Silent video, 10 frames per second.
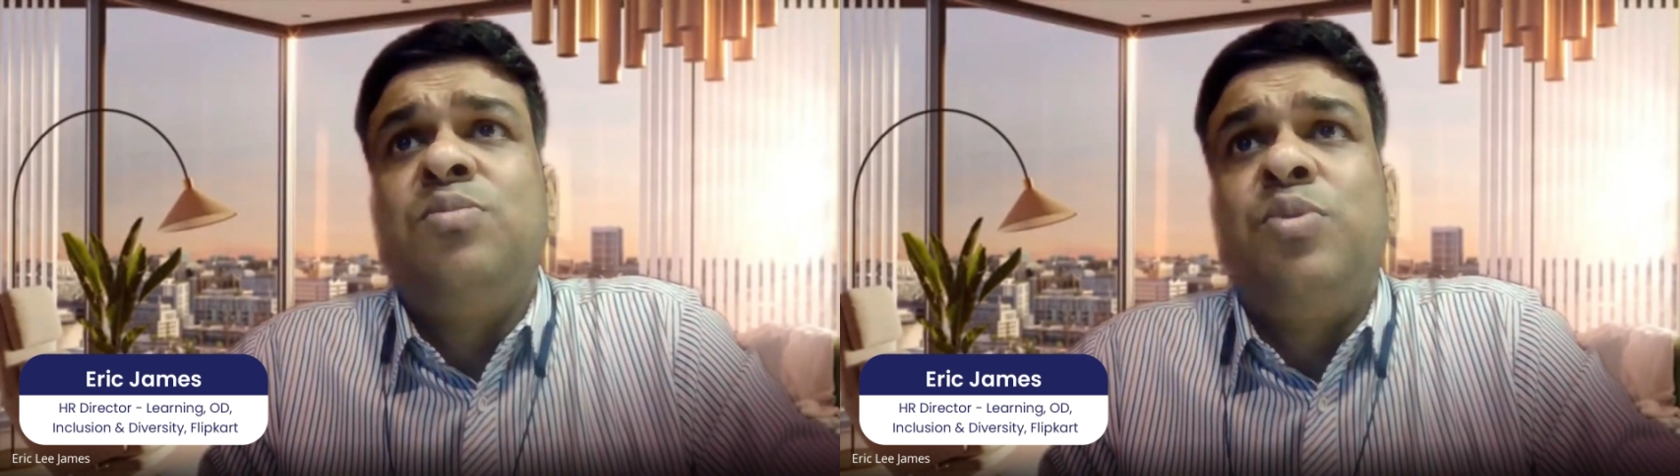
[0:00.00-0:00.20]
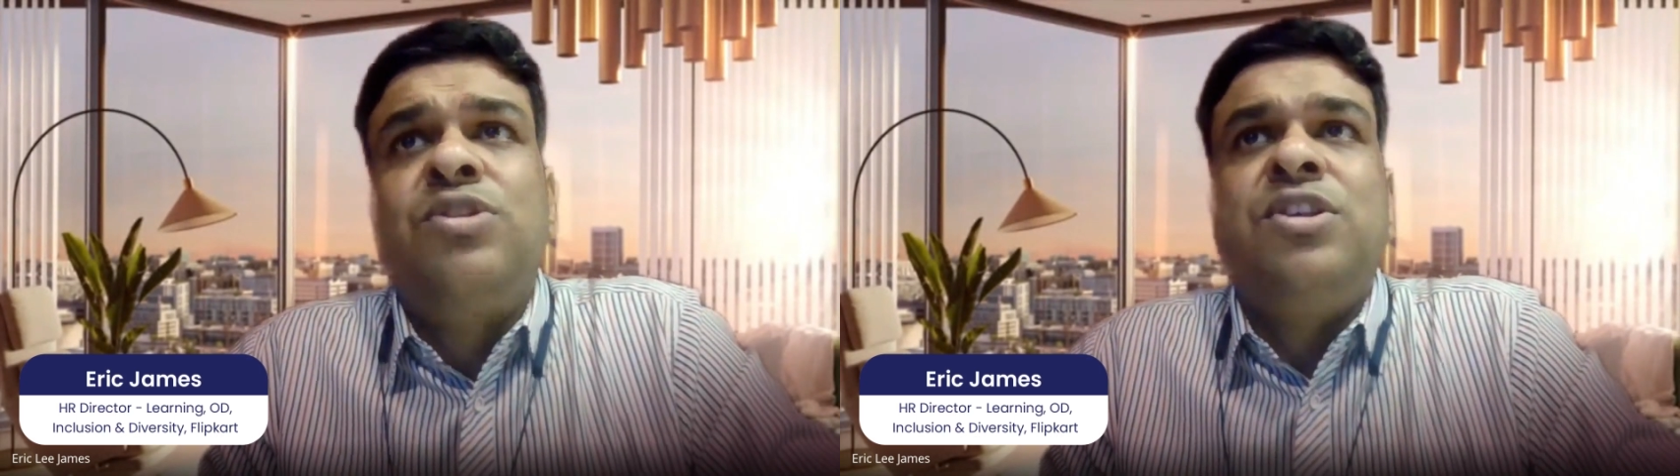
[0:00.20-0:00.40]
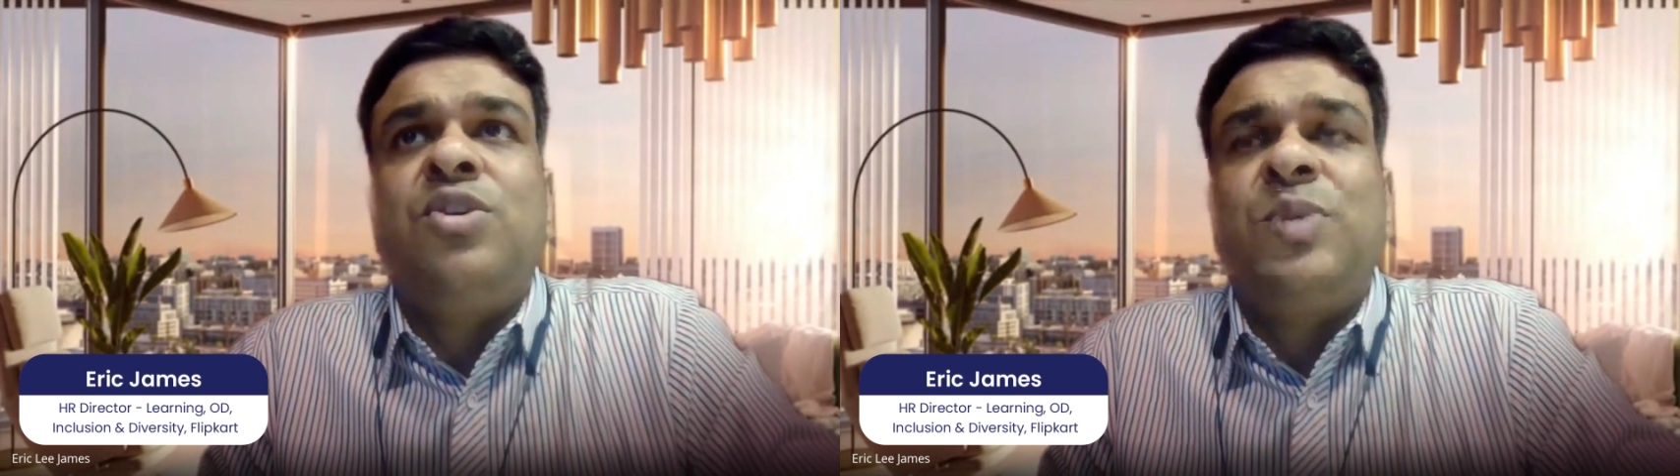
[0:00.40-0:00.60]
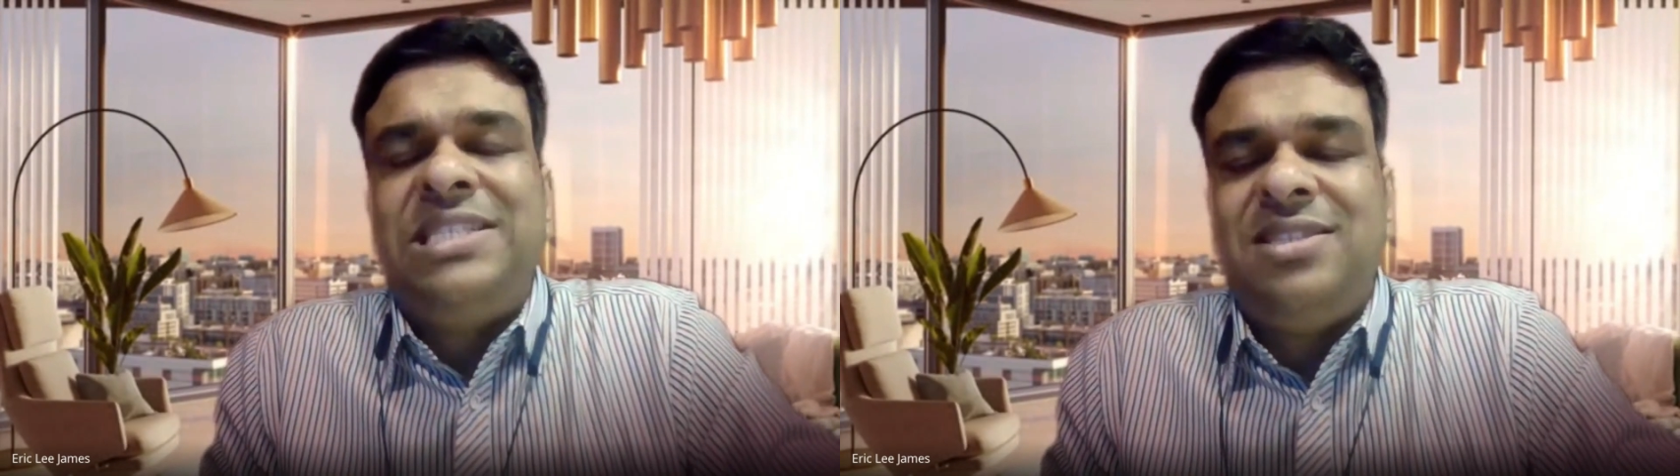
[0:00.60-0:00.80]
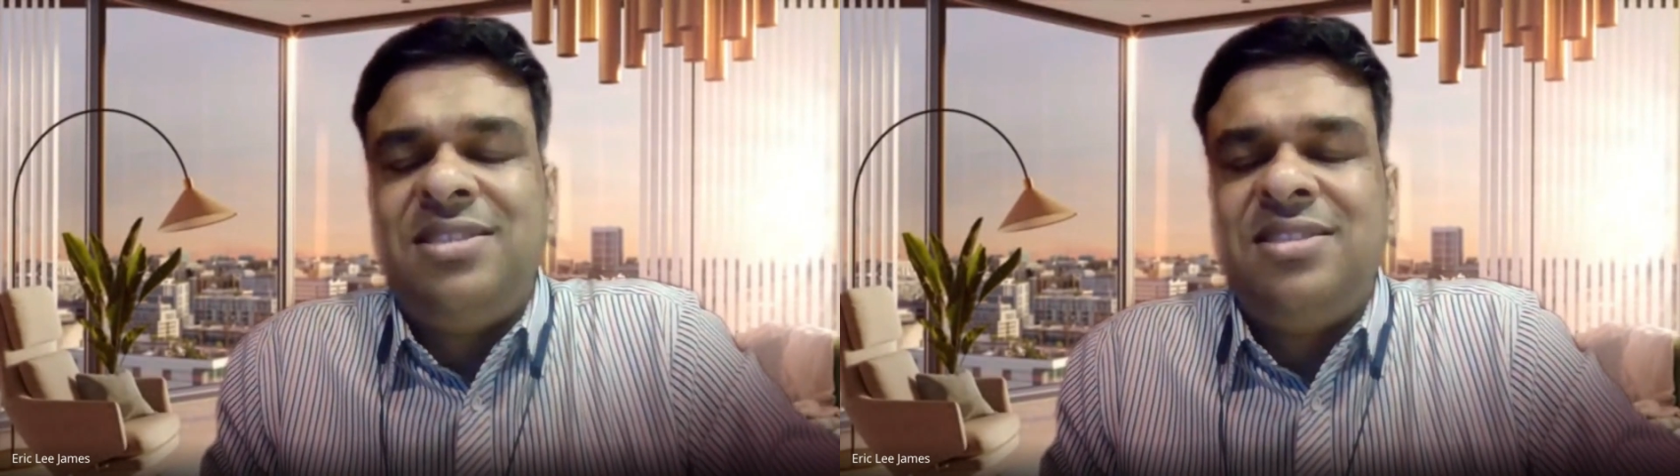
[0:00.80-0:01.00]
both the
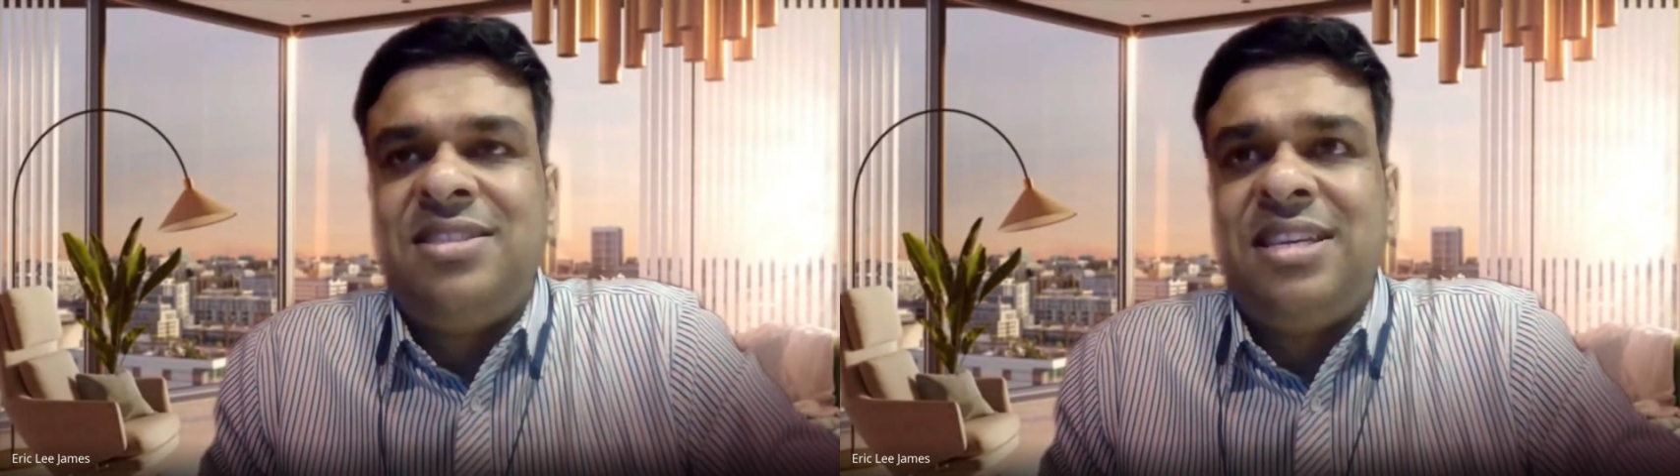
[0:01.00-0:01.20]
questions